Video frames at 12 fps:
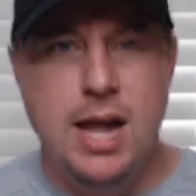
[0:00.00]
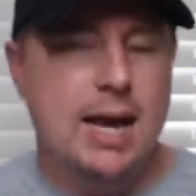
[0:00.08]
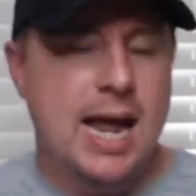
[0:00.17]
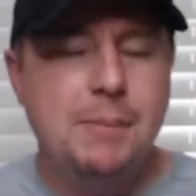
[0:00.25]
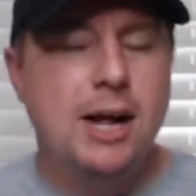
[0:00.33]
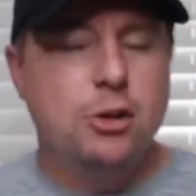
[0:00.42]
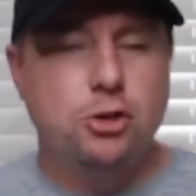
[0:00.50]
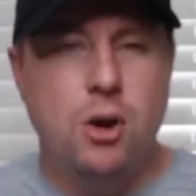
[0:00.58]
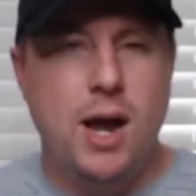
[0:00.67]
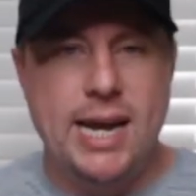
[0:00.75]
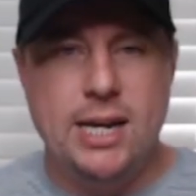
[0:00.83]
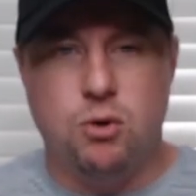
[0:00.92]
Now, I'm not
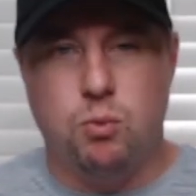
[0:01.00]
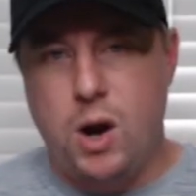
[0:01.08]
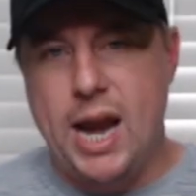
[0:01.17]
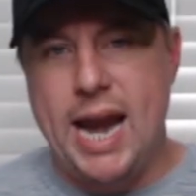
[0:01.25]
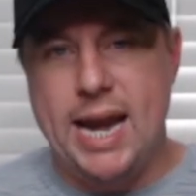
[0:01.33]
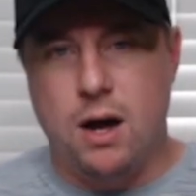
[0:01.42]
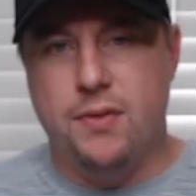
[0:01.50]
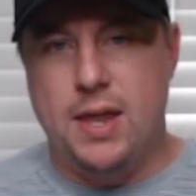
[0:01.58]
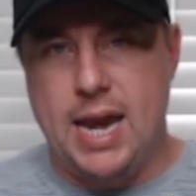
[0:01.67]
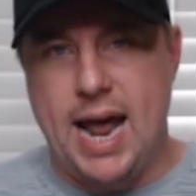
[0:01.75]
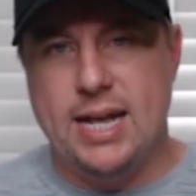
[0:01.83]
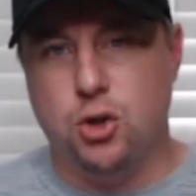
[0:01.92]
trying to rain on the
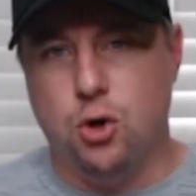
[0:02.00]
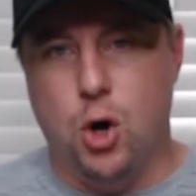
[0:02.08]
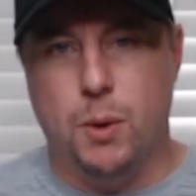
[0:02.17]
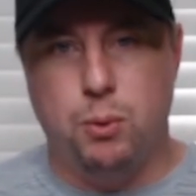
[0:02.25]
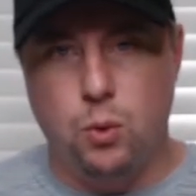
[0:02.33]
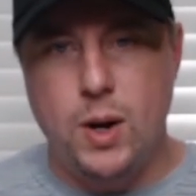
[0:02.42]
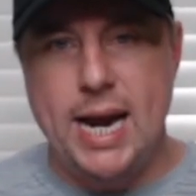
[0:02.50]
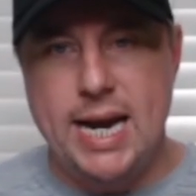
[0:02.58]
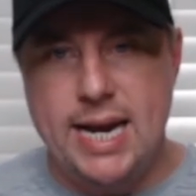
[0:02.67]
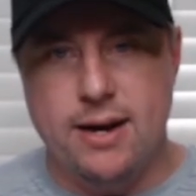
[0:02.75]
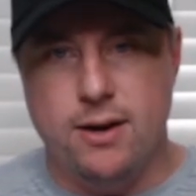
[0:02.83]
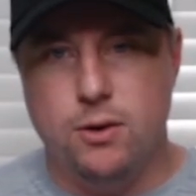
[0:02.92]
NASCAR parade
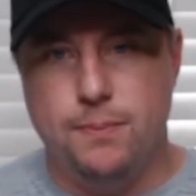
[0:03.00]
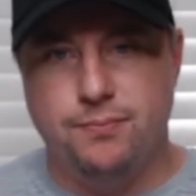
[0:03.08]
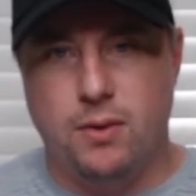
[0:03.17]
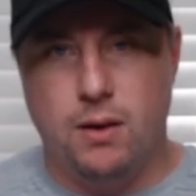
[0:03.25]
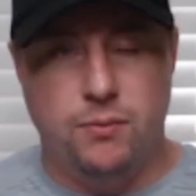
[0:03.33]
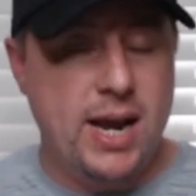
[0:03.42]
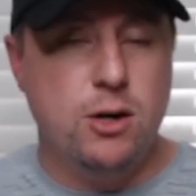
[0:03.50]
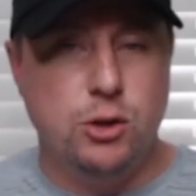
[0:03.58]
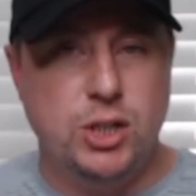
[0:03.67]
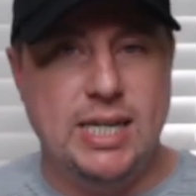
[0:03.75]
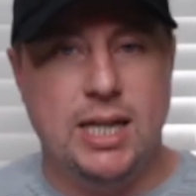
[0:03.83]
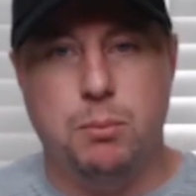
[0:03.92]
here. They are
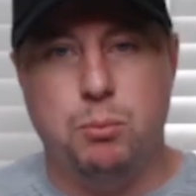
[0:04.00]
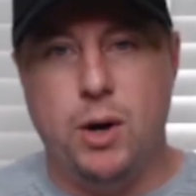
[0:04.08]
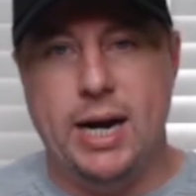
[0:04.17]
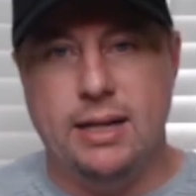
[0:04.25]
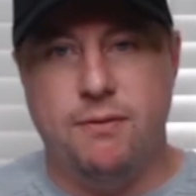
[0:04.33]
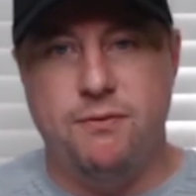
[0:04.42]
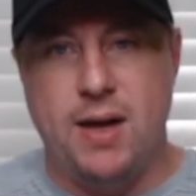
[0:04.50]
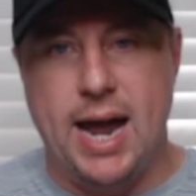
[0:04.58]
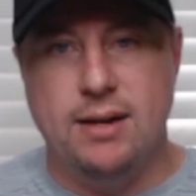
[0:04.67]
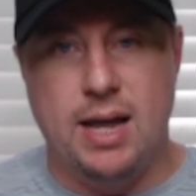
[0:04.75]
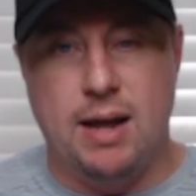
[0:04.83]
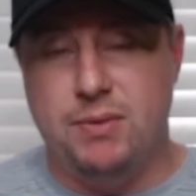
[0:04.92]
celebrating the
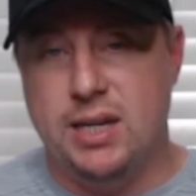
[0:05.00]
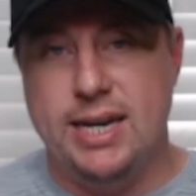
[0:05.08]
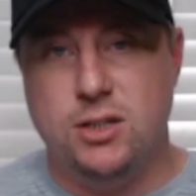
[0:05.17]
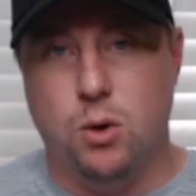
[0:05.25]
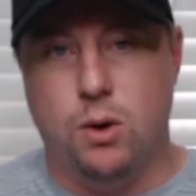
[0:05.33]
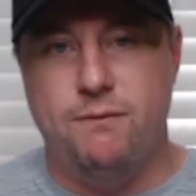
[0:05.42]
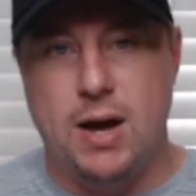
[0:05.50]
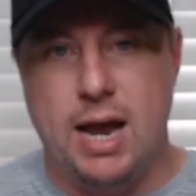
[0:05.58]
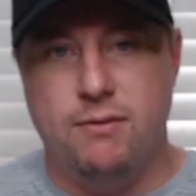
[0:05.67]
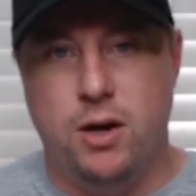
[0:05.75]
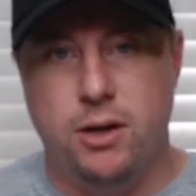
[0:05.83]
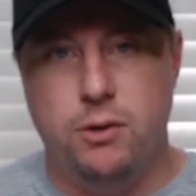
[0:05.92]
fact that the Daytona
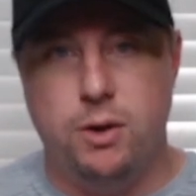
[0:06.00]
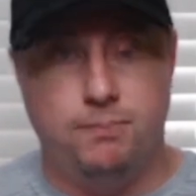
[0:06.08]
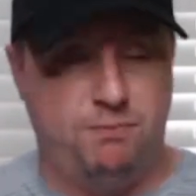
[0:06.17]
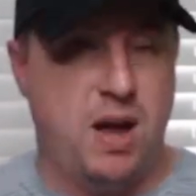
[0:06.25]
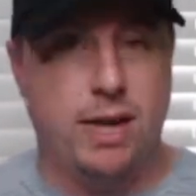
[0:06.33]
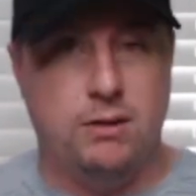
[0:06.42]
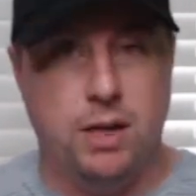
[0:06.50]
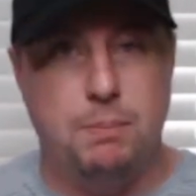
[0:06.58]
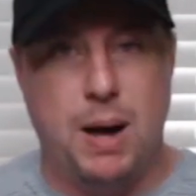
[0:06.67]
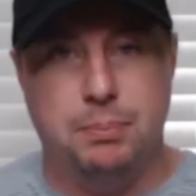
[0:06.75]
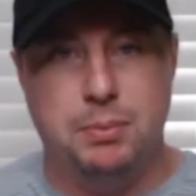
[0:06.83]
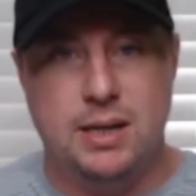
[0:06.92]
500 finally
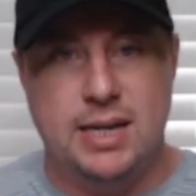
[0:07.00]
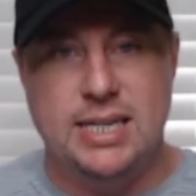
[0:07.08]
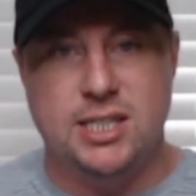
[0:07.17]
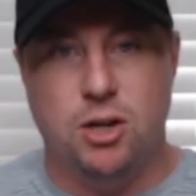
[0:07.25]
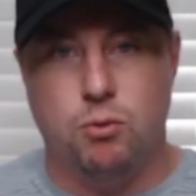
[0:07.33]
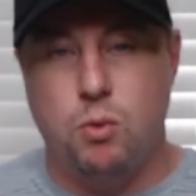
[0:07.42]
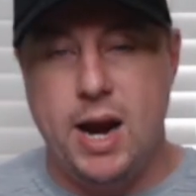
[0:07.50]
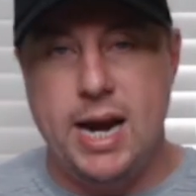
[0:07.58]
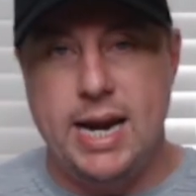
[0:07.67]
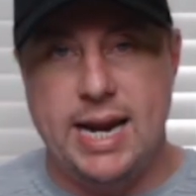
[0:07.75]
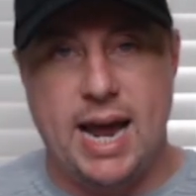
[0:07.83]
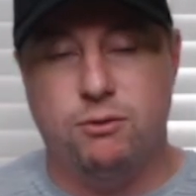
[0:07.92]
popped a decent
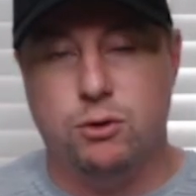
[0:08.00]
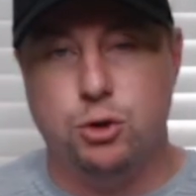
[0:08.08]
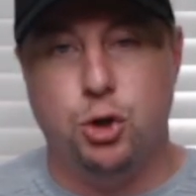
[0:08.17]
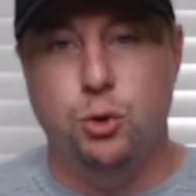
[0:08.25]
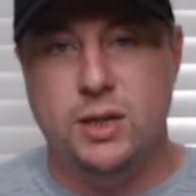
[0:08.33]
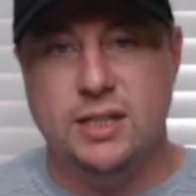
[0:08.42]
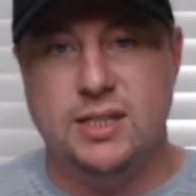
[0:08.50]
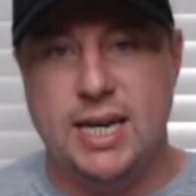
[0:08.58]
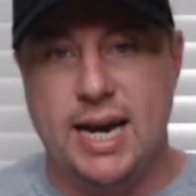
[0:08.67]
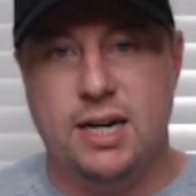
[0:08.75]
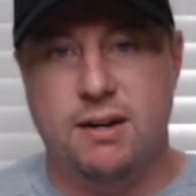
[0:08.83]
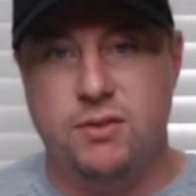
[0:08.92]
rating after two
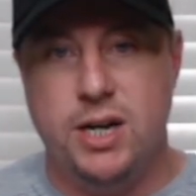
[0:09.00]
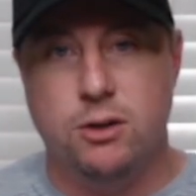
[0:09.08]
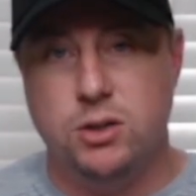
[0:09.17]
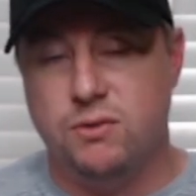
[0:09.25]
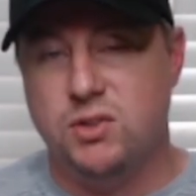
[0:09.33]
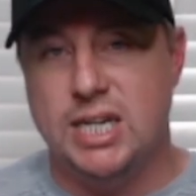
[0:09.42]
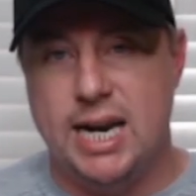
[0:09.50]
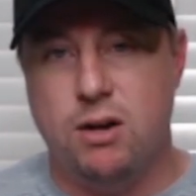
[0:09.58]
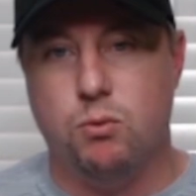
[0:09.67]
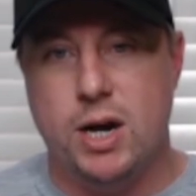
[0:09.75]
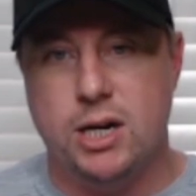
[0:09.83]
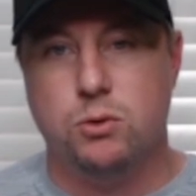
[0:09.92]
consecutive years of
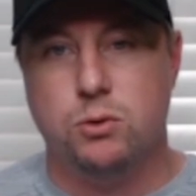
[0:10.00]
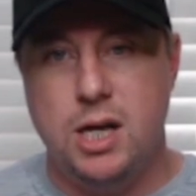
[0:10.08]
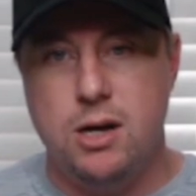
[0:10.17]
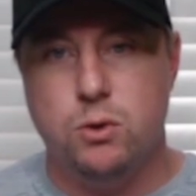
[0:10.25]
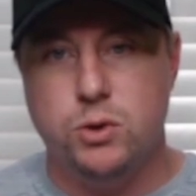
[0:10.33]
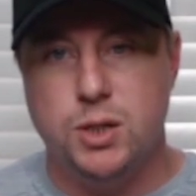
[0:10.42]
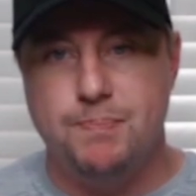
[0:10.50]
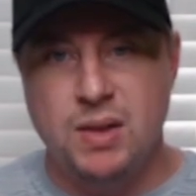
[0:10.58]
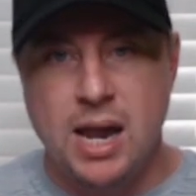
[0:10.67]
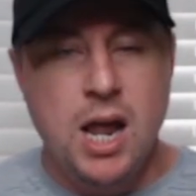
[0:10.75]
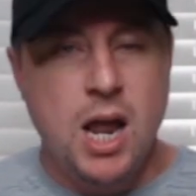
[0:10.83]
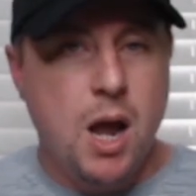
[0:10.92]
setting record lows.
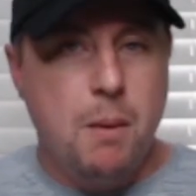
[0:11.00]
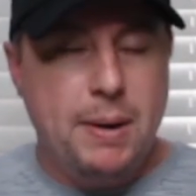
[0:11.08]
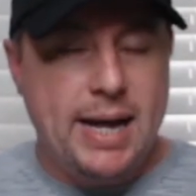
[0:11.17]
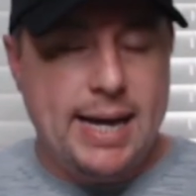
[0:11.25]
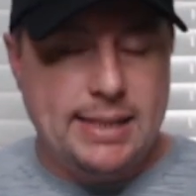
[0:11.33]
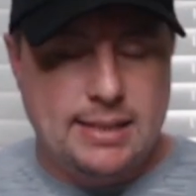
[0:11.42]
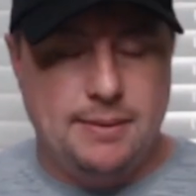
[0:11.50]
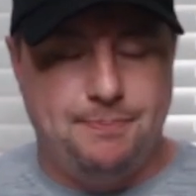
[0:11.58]
But